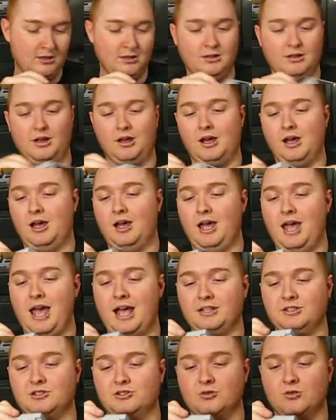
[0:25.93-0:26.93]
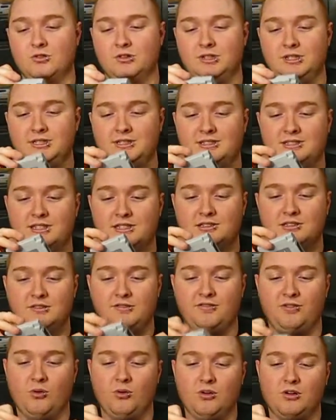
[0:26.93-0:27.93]
Asteroids
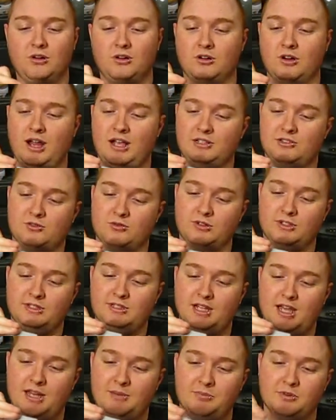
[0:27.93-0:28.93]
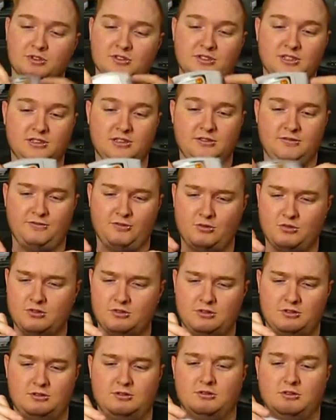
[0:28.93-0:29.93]
64, or Asteroids Hyper 64,
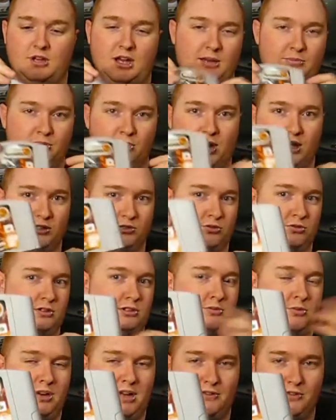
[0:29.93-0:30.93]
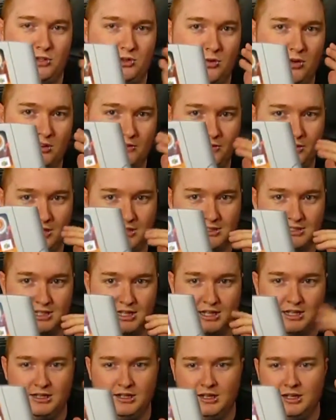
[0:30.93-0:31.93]
or Hyper Asteroids, whatever you want to fucking
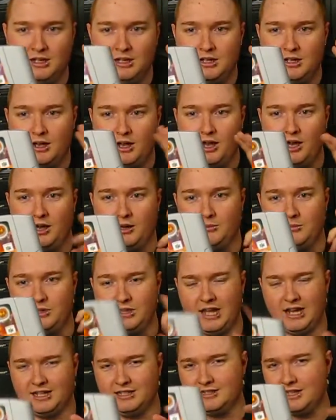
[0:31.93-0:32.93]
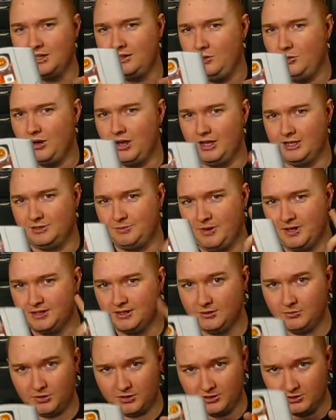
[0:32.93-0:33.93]
say. Not exactly what I
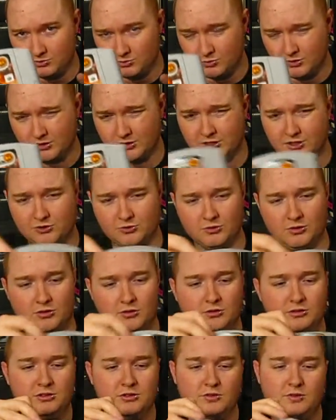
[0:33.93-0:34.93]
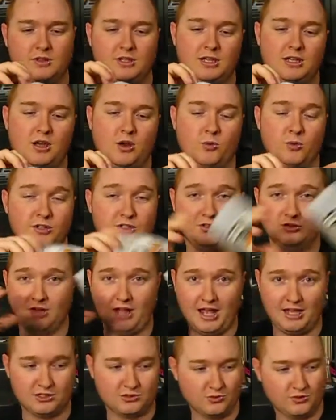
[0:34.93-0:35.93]
expected, but is really true to the original
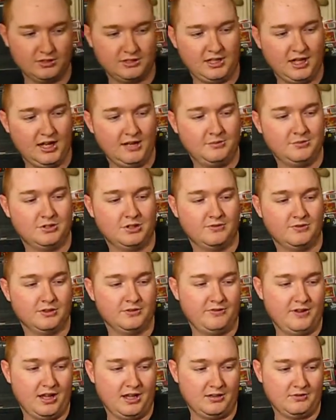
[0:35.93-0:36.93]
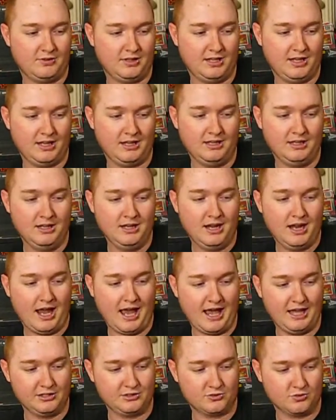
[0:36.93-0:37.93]
Asteroids games. If you're a fan of the
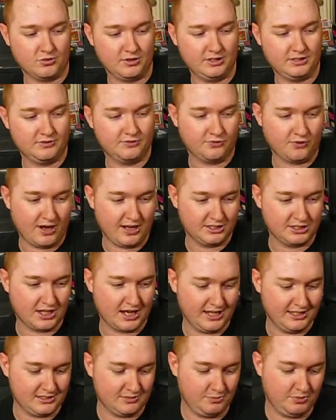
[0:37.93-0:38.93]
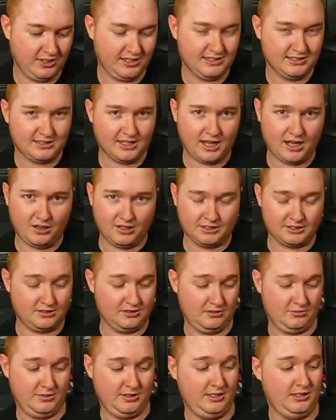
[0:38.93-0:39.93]
Asteroids franchise and playstyle, that's going
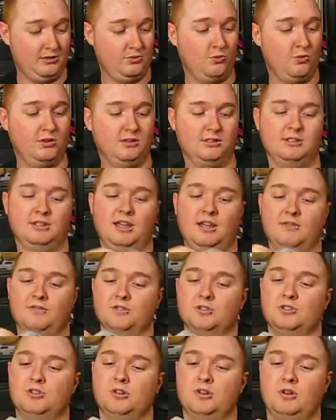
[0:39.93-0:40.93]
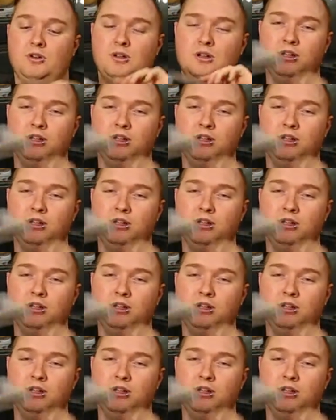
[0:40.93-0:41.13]
to be one to get for sure.